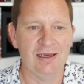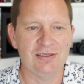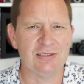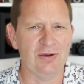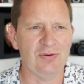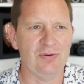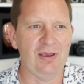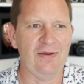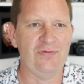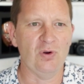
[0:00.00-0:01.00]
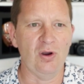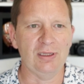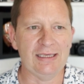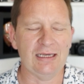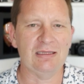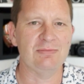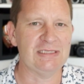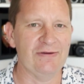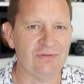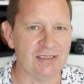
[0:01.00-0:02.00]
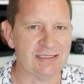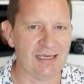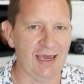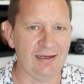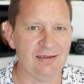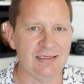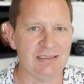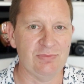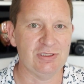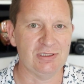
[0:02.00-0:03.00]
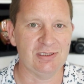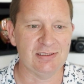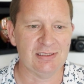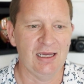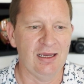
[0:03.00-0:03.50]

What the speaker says: So if you're only getting them dev'd and scanned, these images,